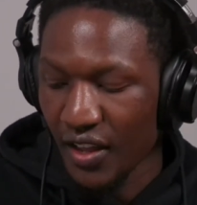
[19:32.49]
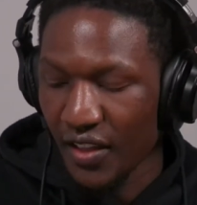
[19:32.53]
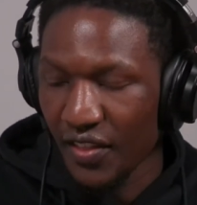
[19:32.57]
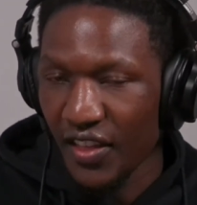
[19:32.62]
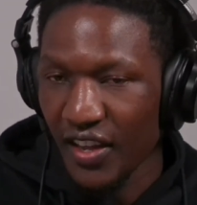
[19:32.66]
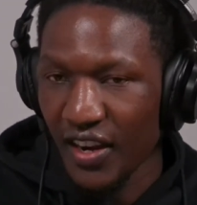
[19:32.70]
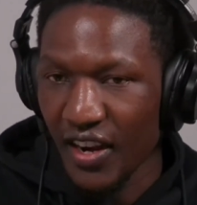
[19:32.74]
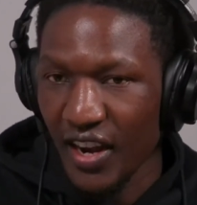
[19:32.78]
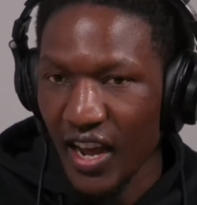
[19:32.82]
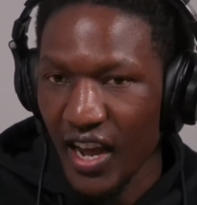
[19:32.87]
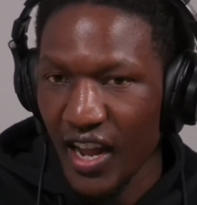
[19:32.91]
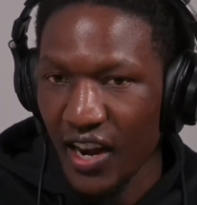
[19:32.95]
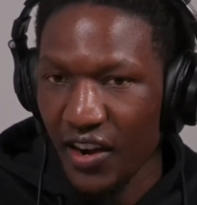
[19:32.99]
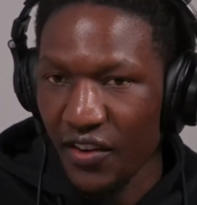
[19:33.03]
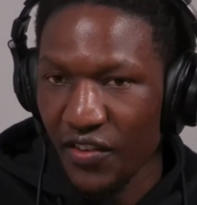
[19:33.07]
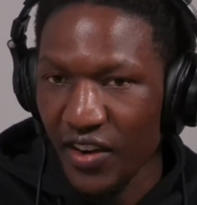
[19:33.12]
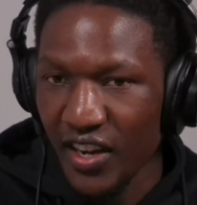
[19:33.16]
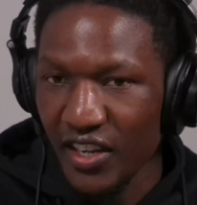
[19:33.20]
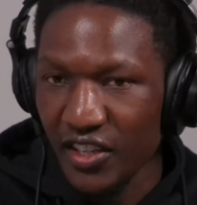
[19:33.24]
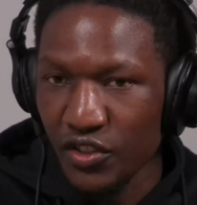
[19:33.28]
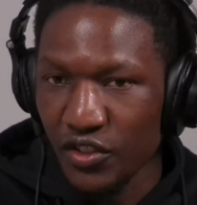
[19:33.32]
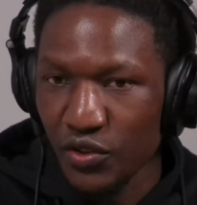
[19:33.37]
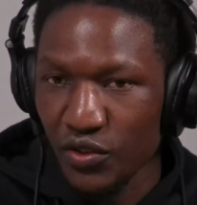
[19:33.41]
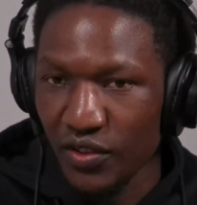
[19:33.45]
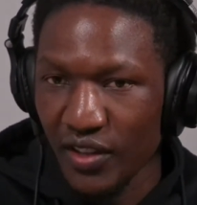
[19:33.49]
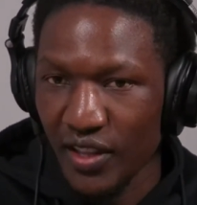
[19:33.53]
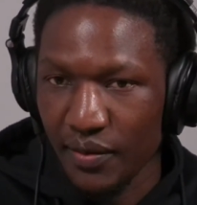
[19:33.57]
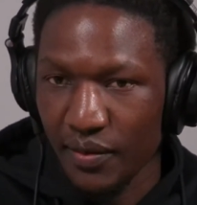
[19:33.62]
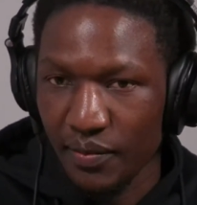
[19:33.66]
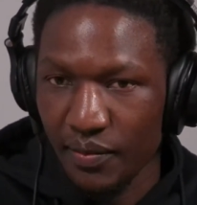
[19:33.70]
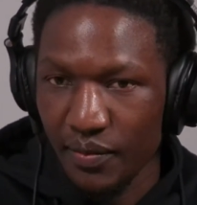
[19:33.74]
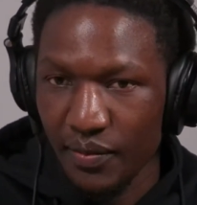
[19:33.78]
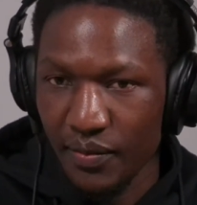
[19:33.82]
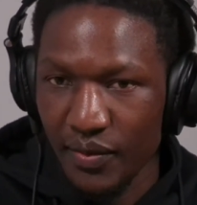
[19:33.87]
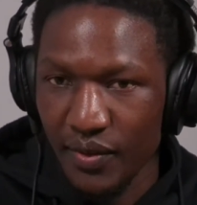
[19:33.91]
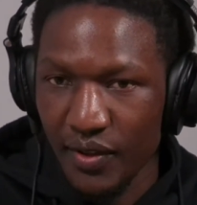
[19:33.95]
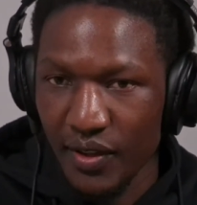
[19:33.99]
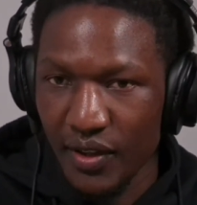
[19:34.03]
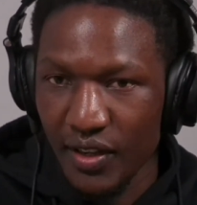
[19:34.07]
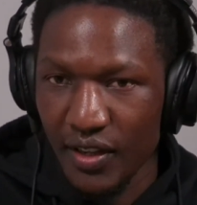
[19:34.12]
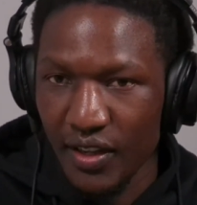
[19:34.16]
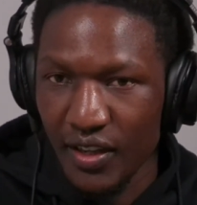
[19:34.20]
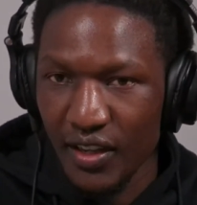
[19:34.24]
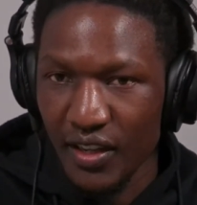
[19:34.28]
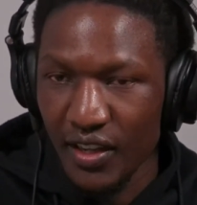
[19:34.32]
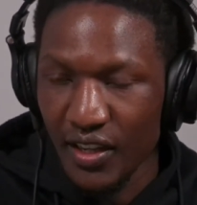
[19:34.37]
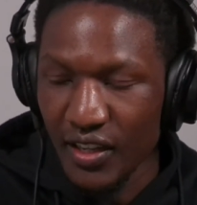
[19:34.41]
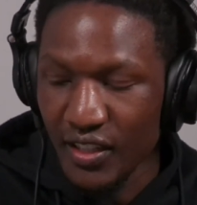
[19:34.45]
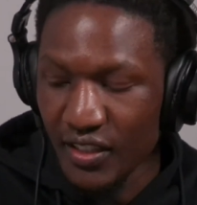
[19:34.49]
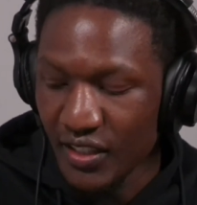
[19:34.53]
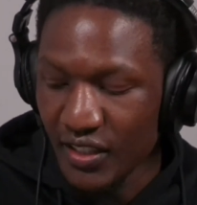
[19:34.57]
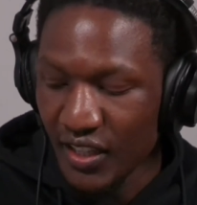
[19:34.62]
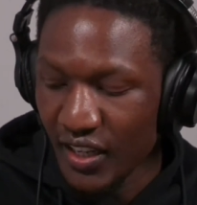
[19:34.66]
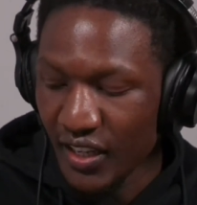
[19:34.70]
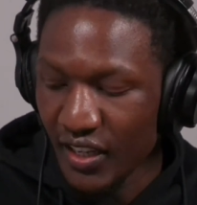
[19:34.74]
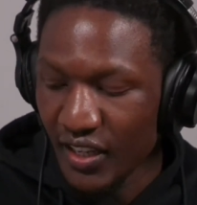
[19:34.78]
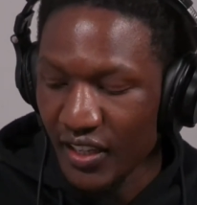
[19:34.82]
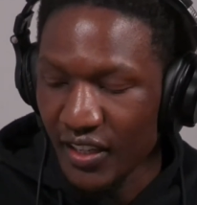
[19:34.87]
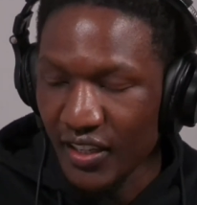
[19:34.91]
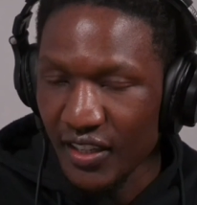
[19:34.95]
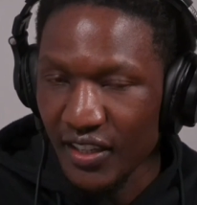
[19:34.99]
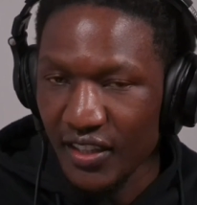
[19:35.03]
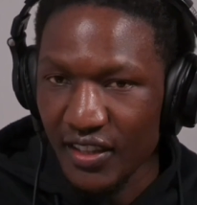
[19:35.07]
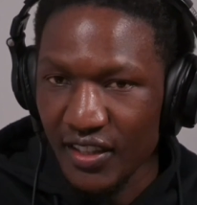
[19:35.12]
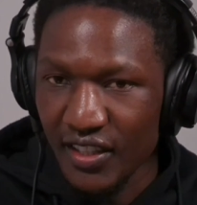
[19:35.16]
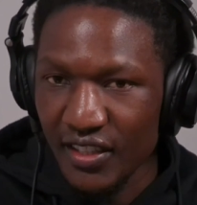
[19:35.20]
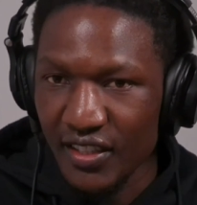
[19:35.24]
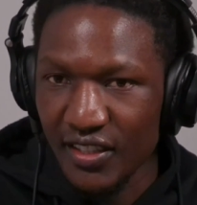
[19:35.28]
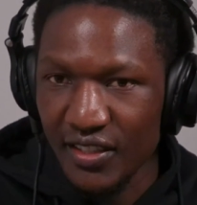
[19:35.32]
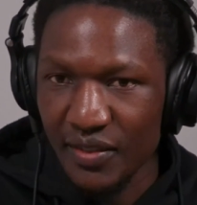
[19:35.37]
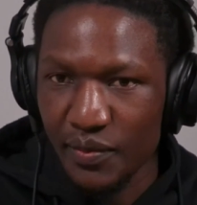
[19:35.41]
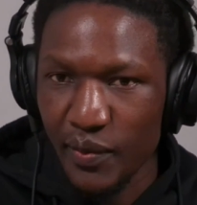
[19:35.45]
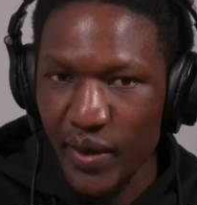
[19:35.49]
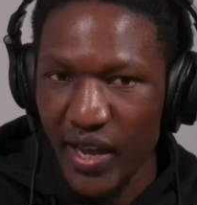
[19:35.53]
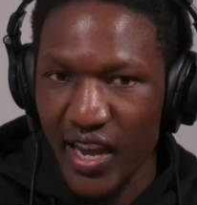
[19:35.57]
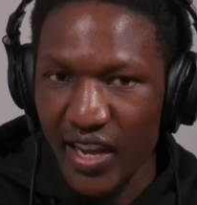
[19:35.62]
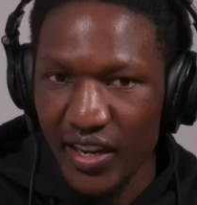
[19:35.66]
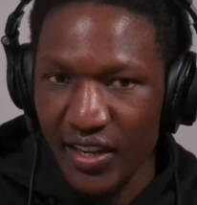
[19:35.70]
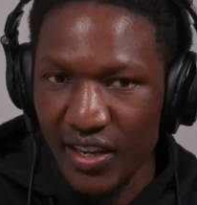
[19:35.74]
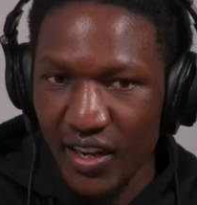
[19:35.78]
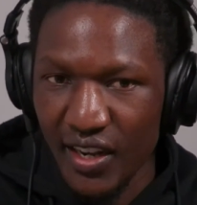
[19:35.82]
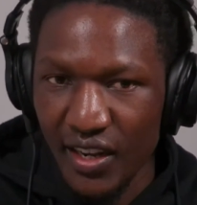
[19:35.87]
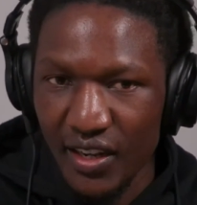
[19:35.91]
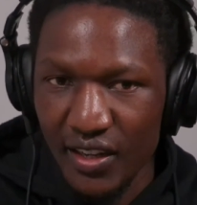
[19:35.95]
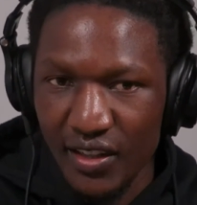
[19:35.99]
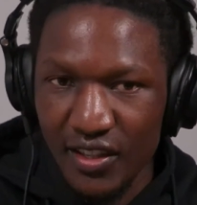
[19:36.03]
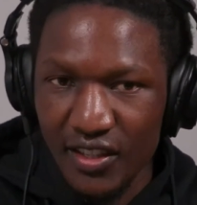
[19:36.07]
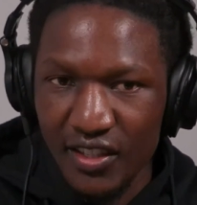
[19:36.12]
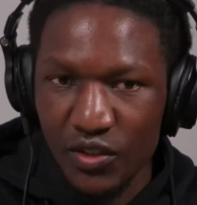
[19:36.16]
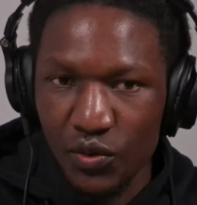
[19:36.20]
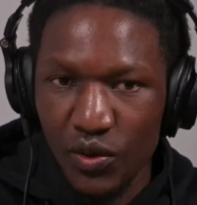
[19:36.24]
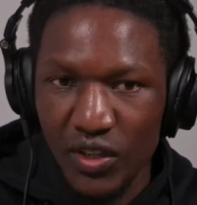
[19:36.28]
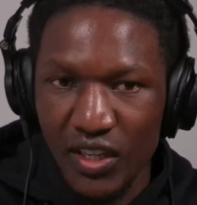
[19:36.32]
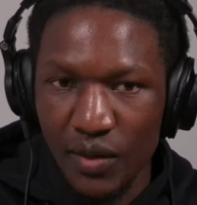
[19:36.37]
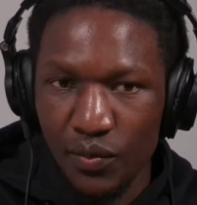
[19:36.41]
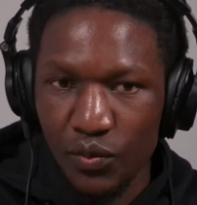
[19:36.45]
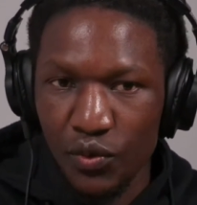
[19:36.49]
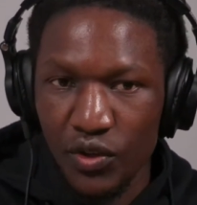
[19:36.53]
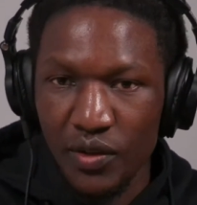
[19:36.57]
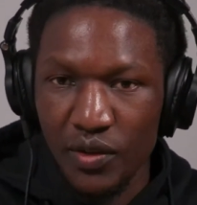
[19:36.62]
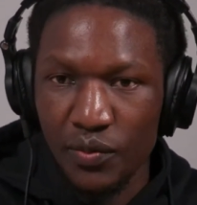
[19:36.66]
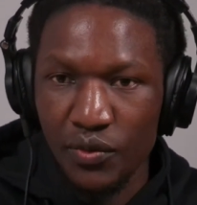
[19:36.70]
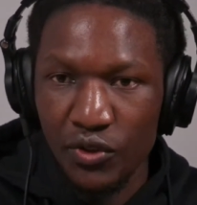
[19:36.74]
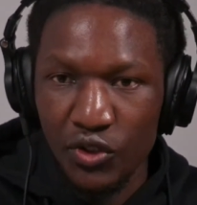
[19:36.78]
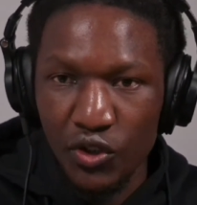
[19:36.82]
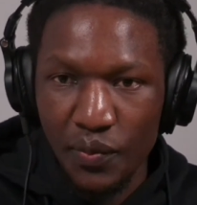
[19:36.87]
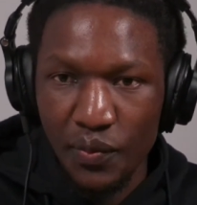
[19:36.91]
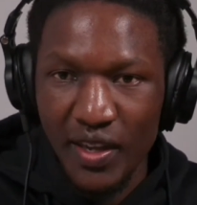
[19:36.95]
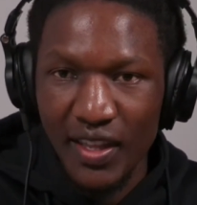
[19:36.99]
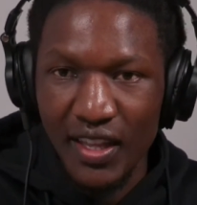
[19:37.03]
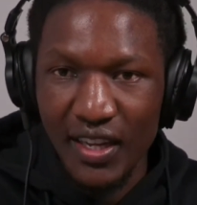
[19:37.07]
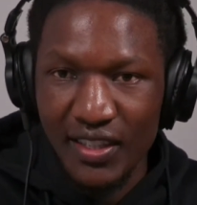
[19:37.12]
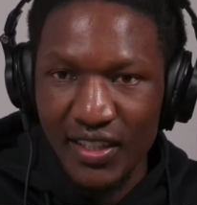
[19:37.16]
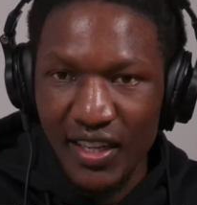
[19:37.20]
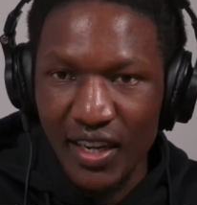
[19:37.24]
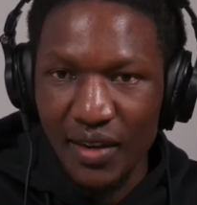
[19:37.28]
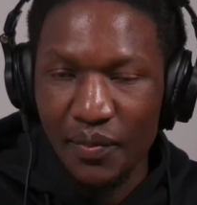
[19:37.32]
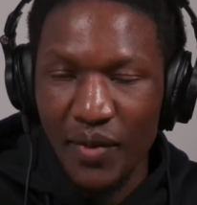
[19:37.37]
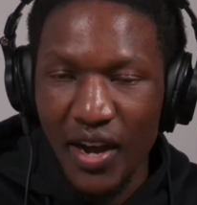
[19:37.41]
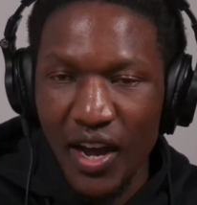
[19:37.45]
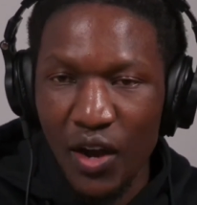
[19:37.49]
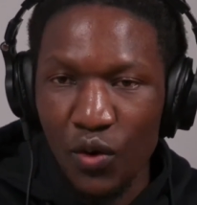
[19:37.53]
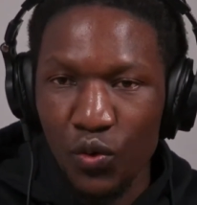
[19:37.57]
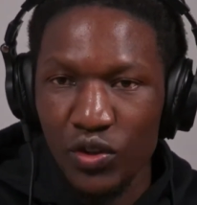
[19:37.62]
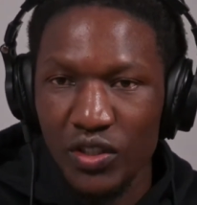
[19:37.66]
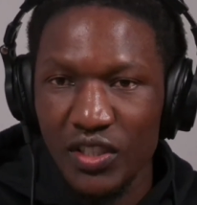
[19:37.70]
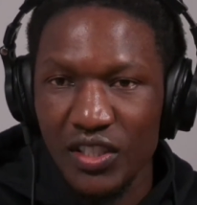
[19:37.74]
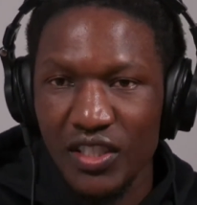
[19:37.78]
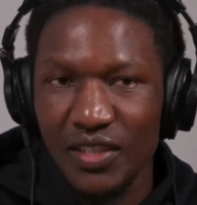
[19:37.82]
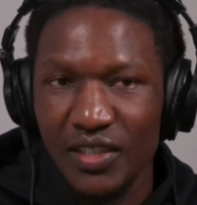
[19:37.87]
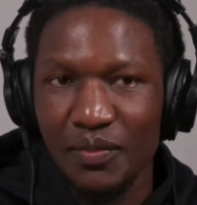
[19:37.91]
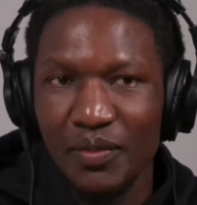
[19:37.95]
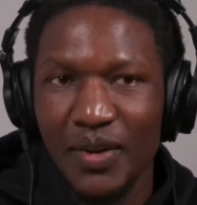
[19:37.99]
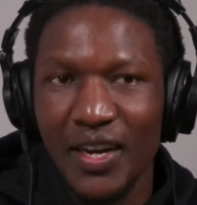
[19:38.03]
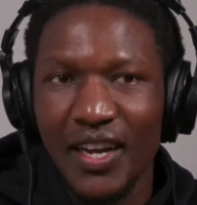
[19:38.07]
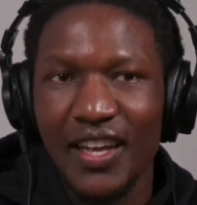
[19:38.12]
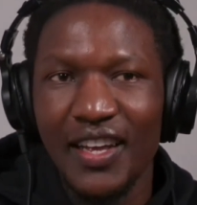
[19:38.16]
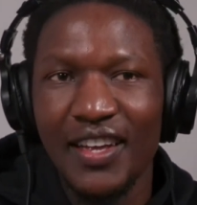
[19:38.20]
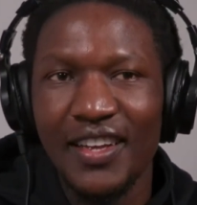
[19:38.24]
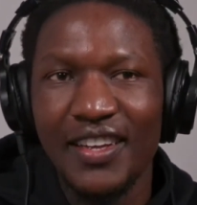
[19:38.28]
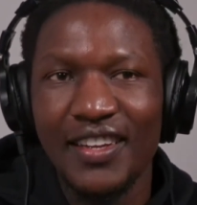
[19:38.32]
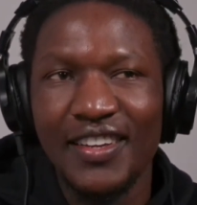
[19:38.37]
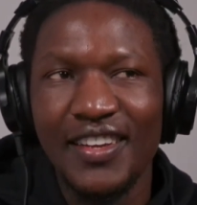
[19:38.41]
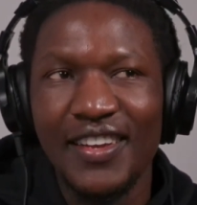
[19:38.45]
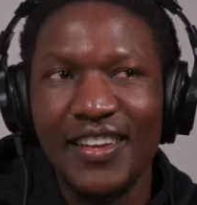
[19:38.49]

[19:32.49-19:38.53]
Then I'll write to them saying, this is my idea, this is what I'm doing. So by that time, I was in my